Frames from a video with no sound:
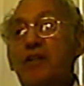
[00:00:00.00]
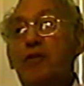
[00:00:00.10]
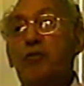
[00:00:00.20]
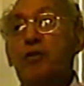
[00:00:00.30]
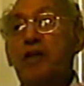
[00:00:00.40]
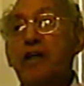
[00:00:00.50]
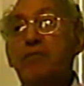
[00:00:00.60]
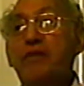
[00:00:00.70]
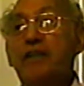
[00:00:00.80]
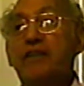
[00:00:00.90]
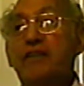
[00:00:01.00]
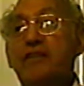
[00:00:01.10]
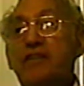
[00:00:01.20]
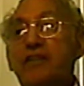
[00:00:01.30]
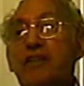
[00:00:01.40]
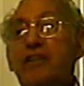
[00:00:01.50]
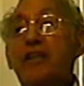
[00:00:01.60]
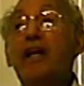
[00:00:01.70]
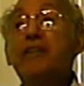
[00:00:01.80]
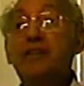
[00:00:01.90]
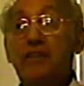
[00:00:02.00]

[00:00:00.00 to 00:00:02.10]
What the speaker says: were happy, and they said that night